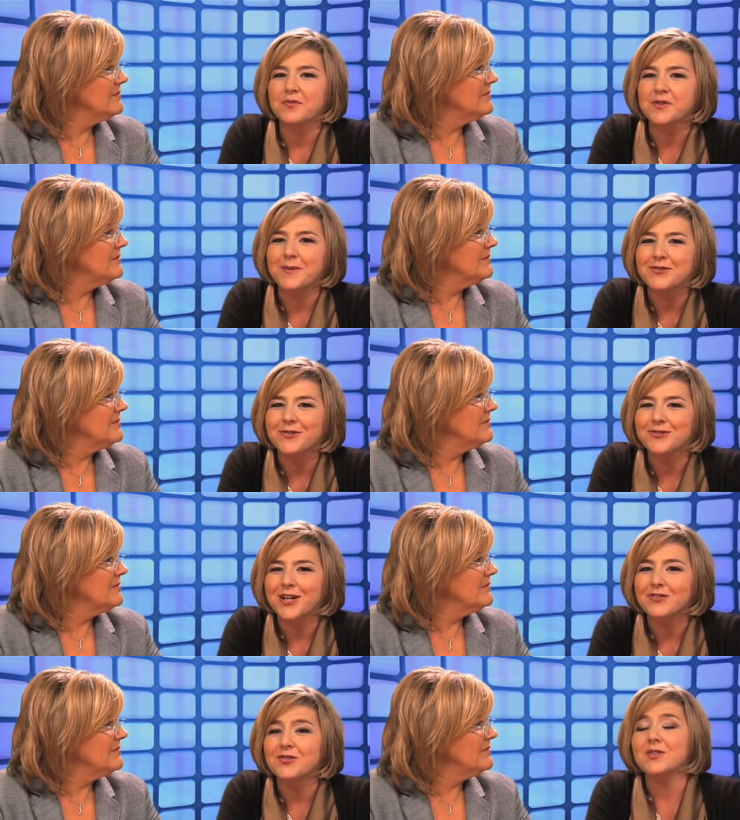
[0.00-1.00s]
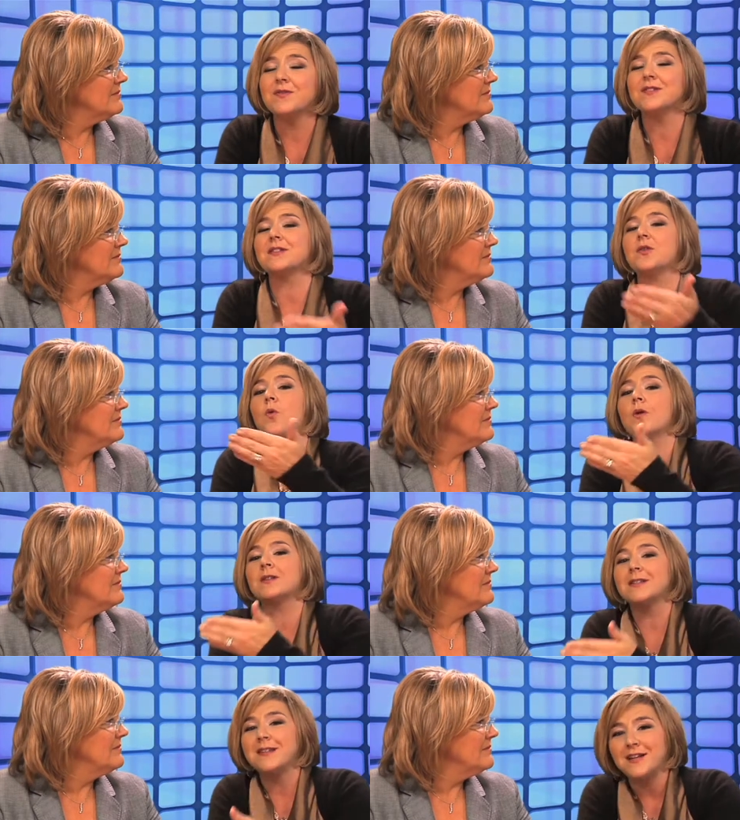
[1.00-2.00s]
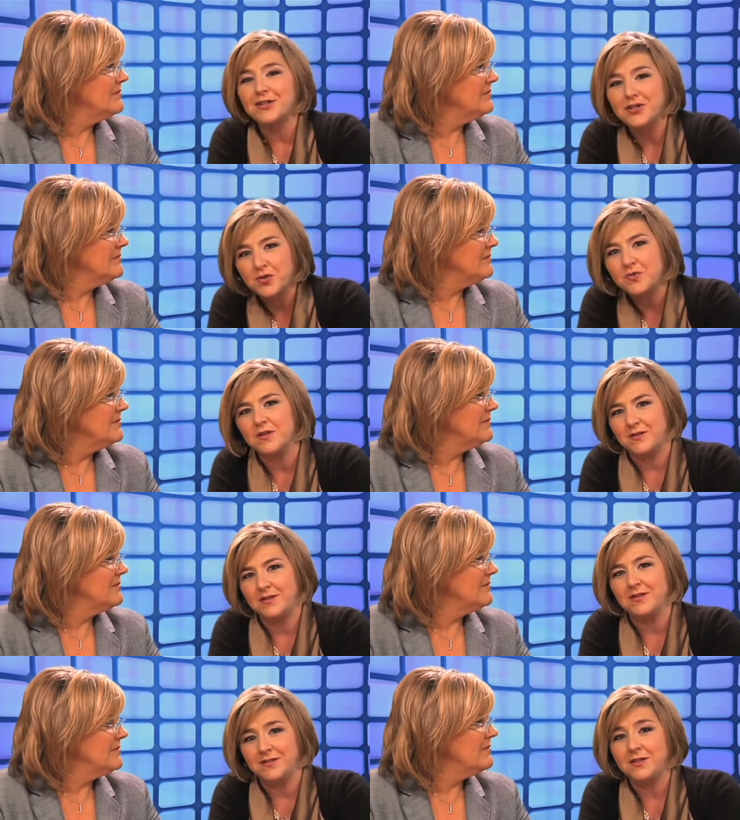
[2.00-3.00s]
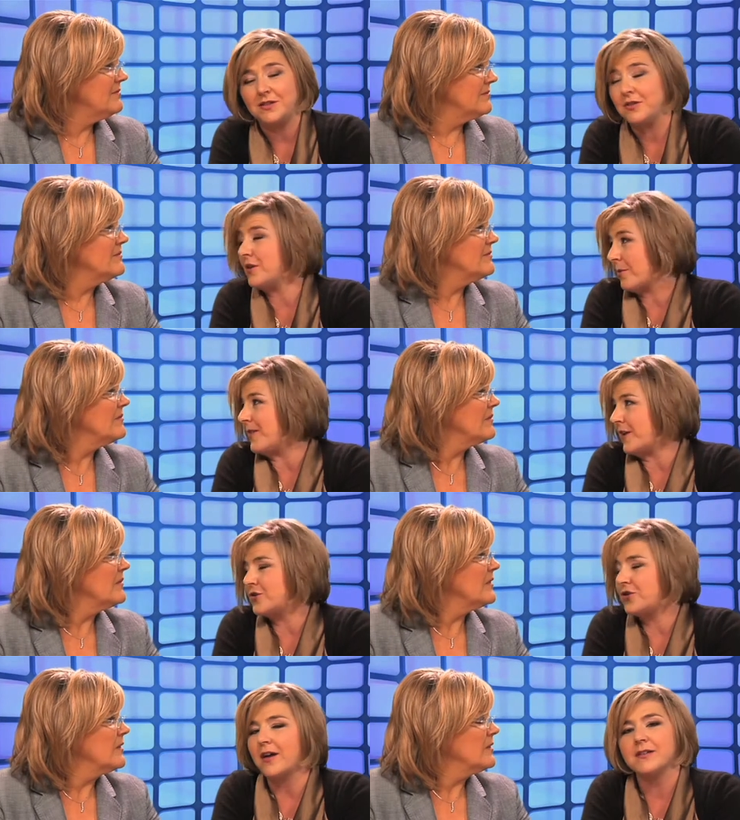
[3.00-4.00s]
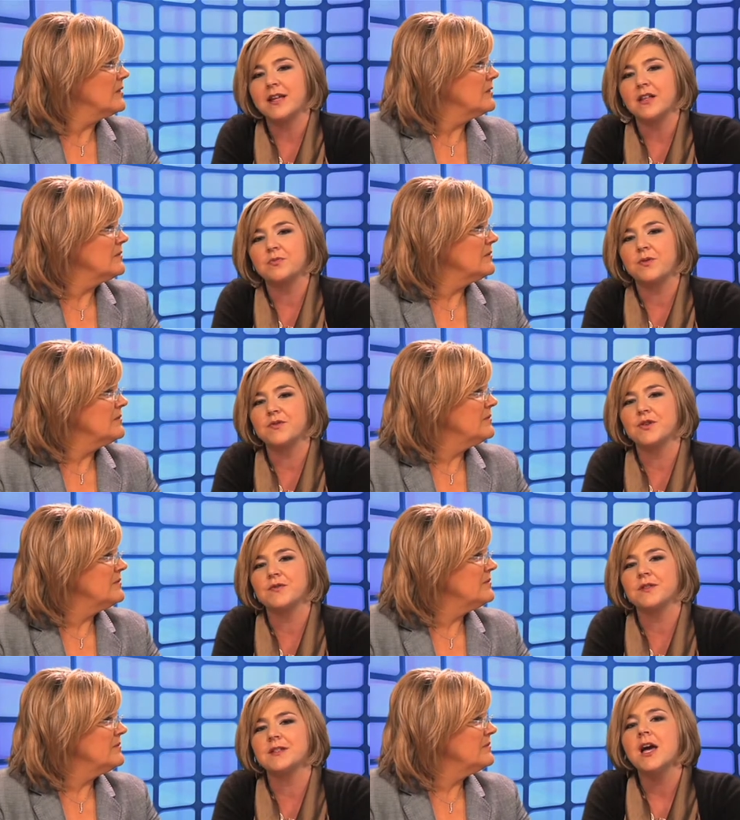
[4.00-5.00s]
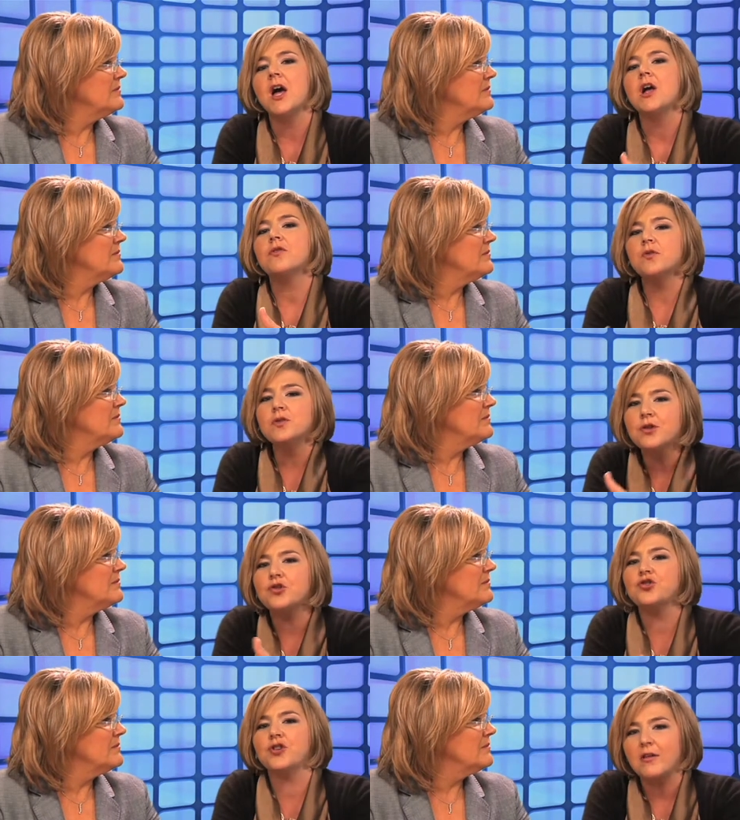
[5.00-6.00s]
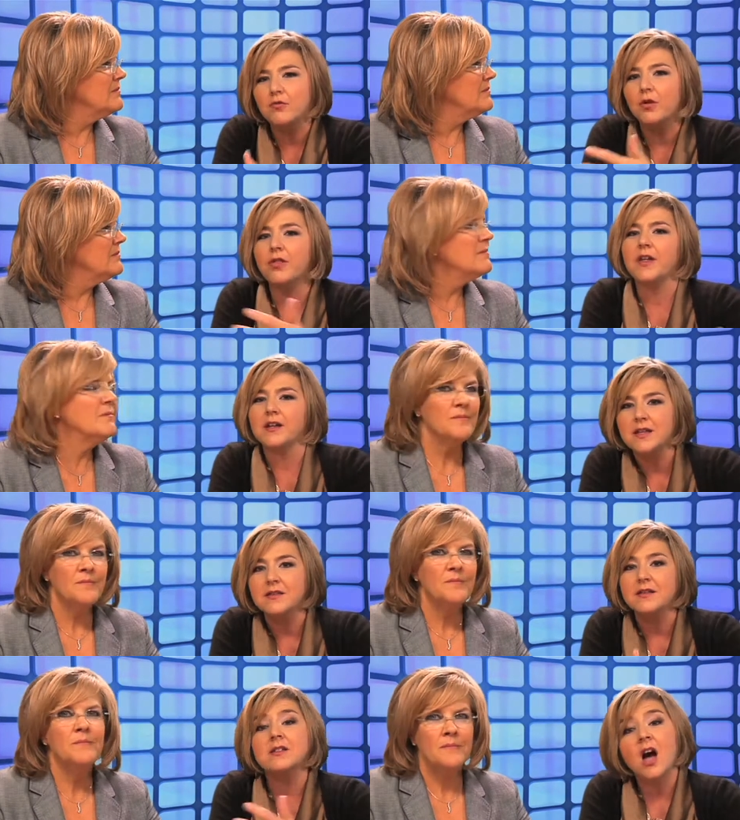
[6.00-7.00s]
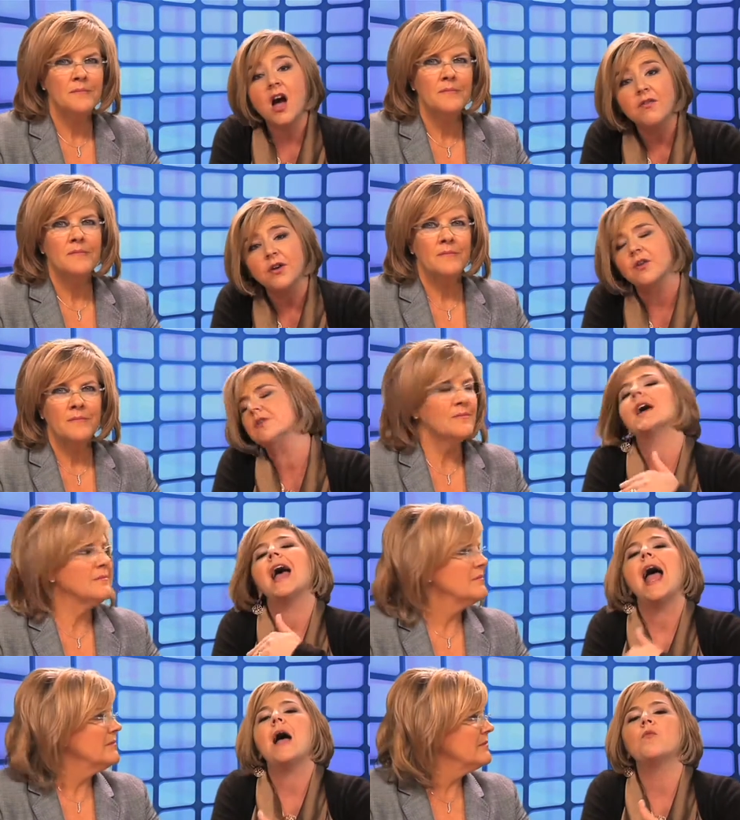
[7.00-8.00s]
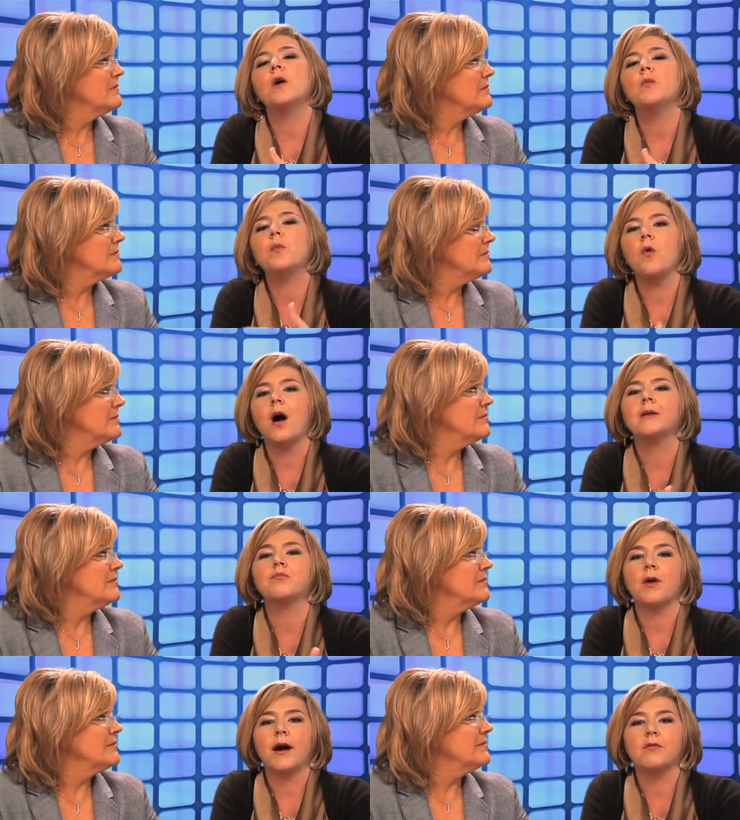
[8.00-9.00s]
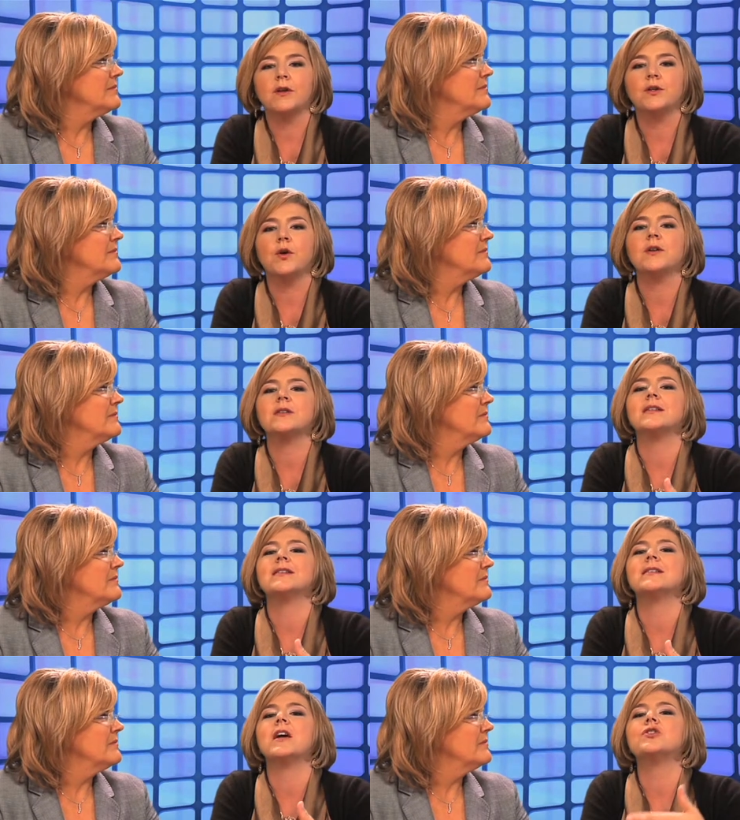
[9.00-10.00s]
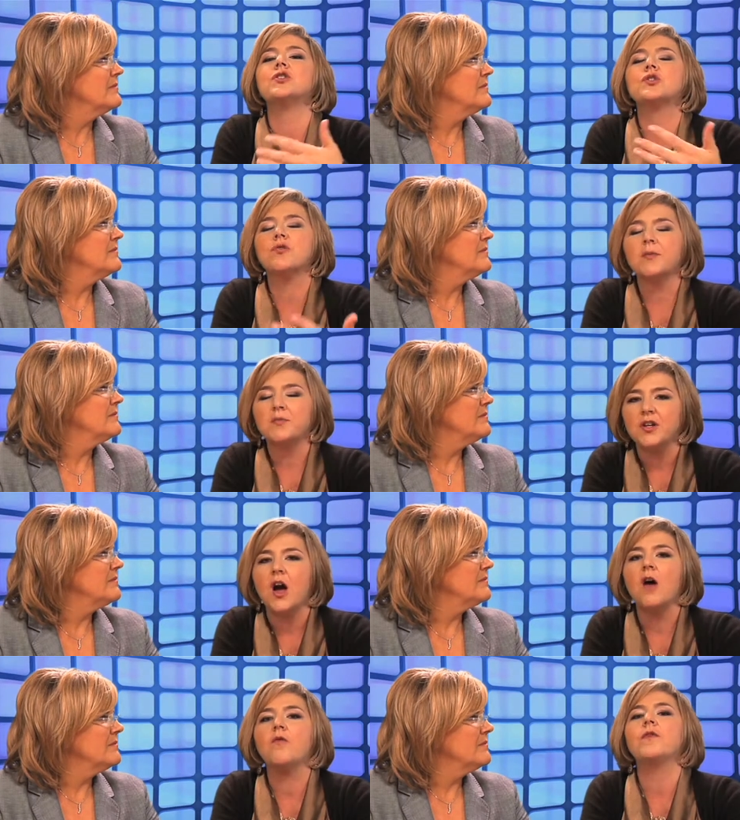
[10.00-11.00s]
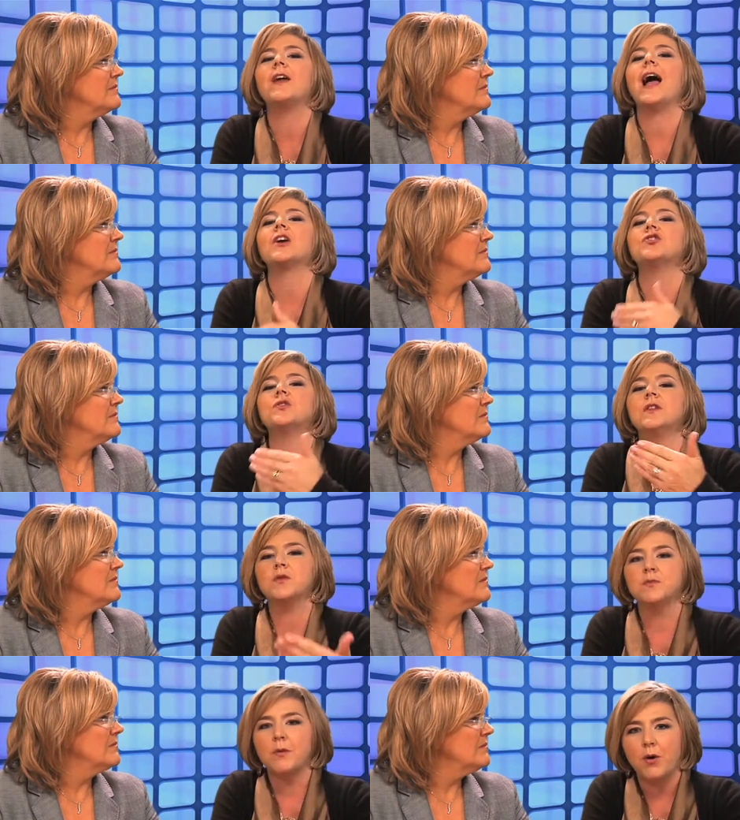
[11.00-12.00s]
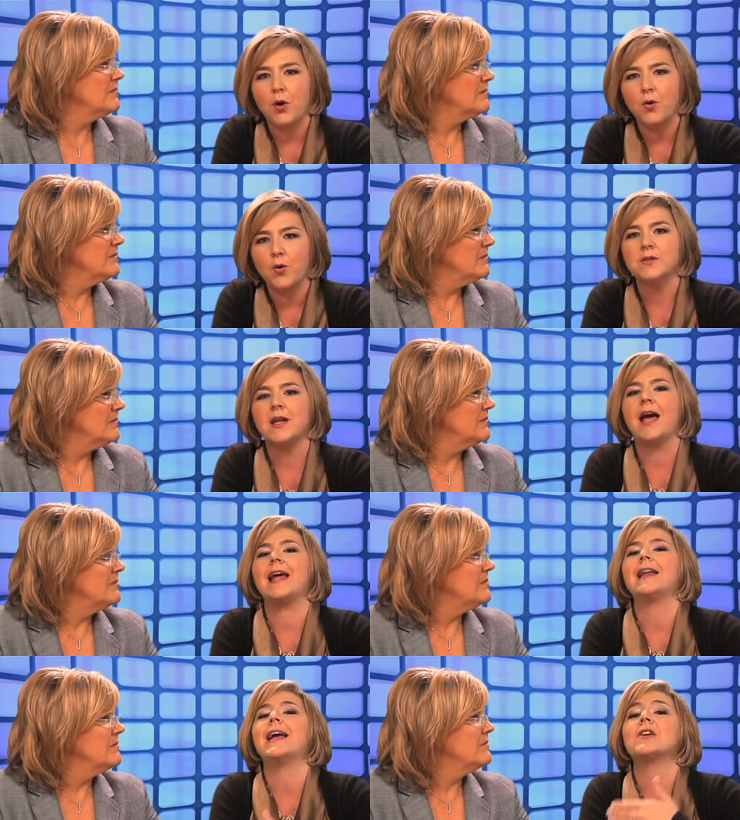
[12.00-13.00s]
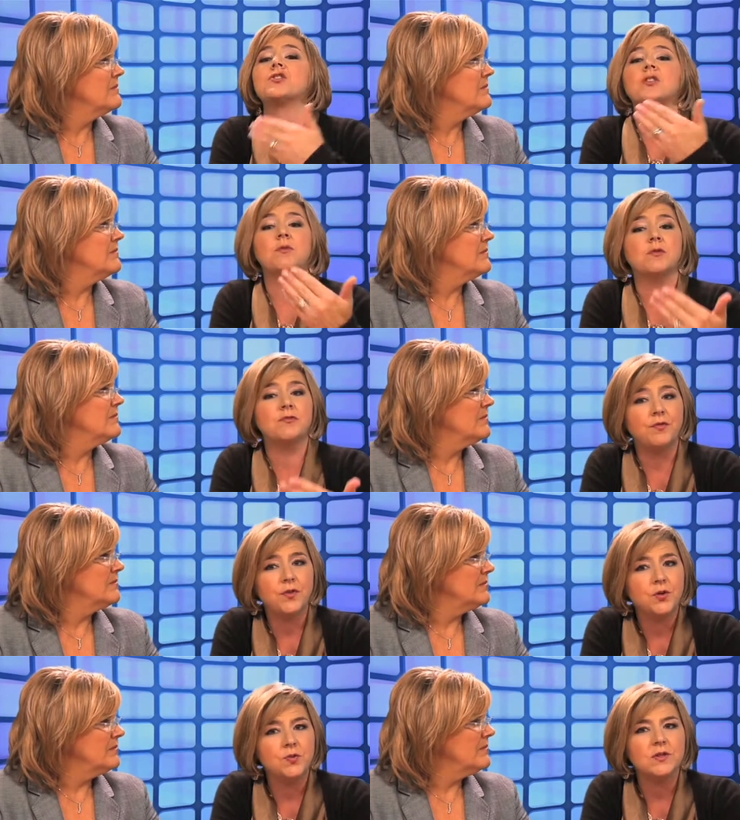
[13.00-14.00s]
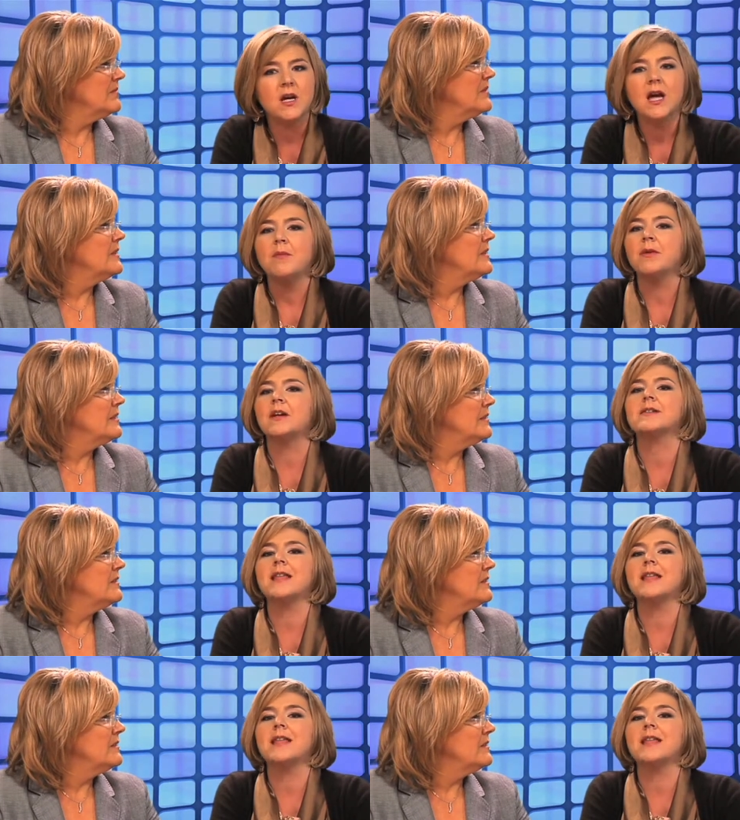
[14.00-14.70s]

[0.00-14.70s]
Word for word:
Speaker 1: for special education services, or deciding to, de to determine that a child is eligible for services. Those are the general things that this covers. And what we want in prior written notice is a description of the action that was proposed and any action that was refused, because